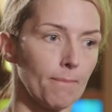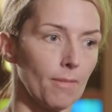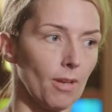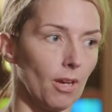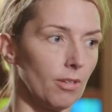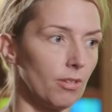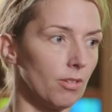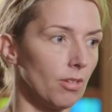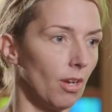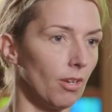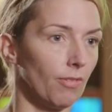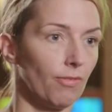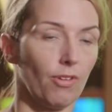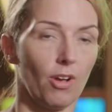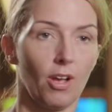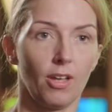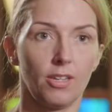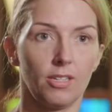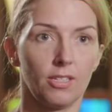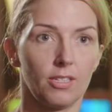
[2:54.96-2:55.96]
I
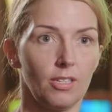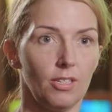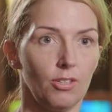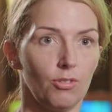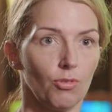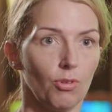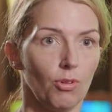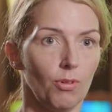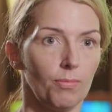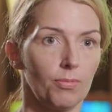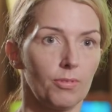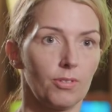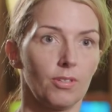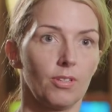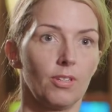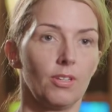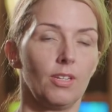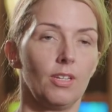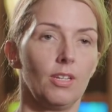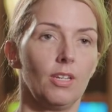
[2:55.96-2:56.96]
fired until he dropped,
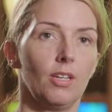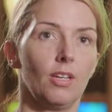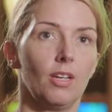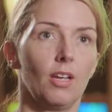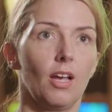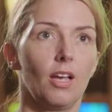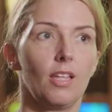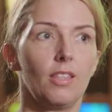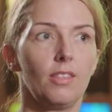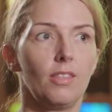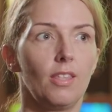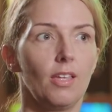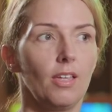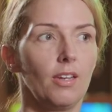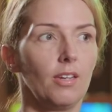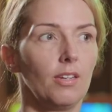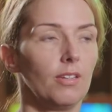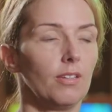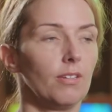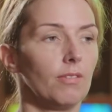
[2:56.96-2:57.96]
and
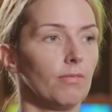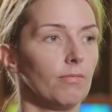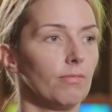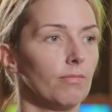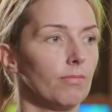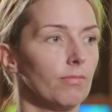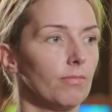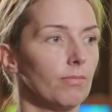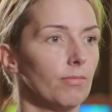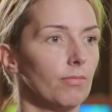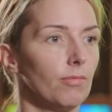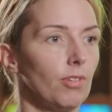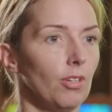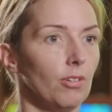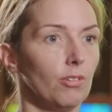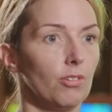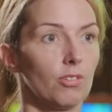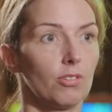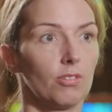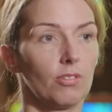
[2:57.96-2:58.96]
then
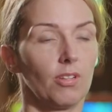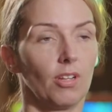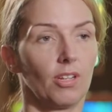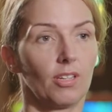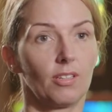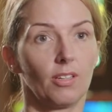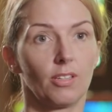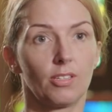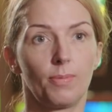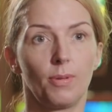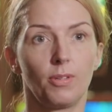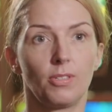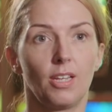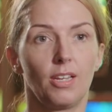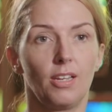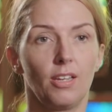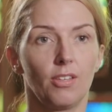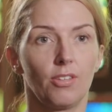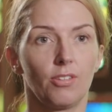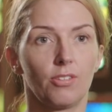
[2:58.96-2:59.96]
just like I suppose
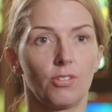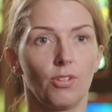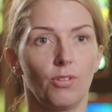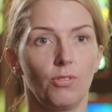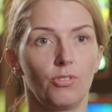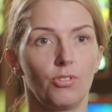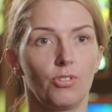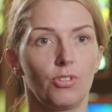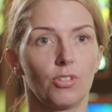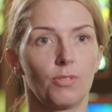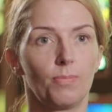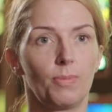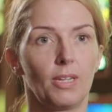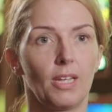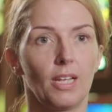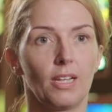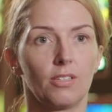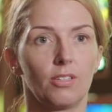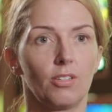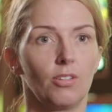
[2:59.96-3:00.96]
any other soldier, just
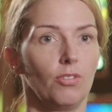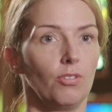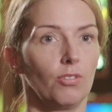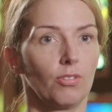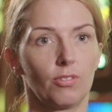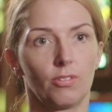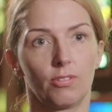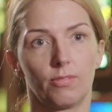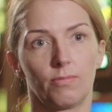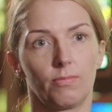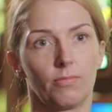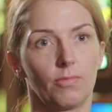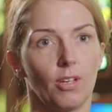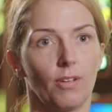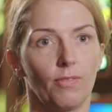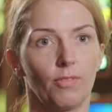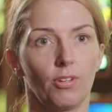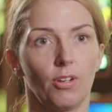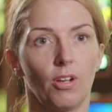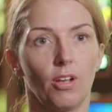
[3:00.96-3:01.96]
began to look
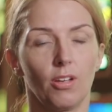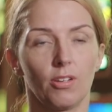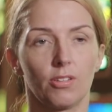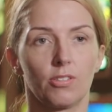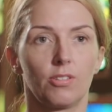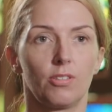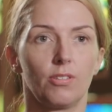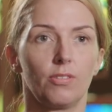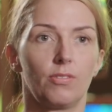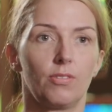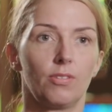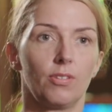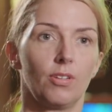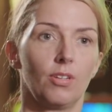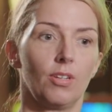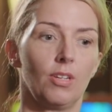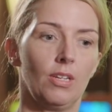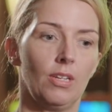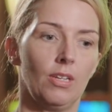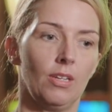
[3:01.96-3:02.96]
covering arcs
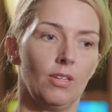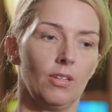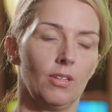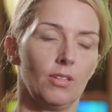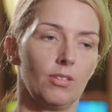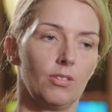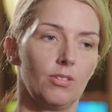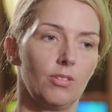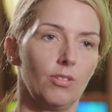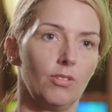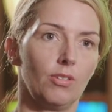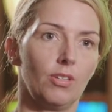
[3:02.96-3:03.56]
to